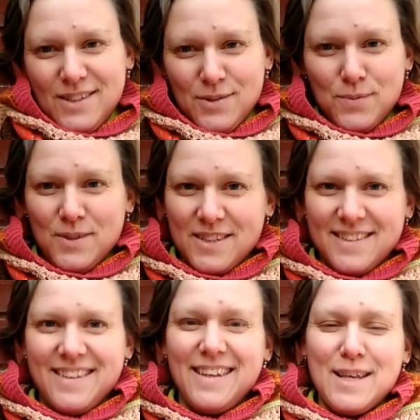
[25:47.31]
you wouldn't
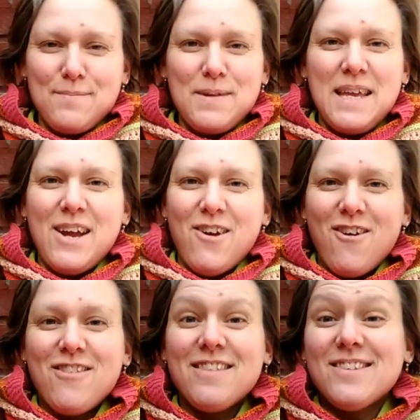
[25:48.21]
see them here
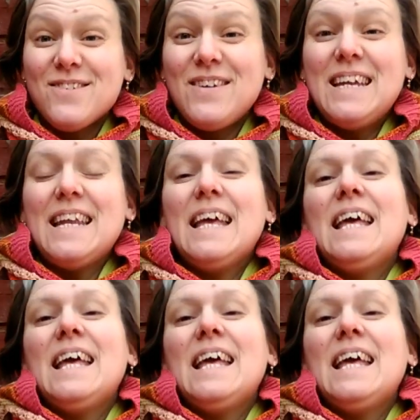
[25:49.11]
on the screen.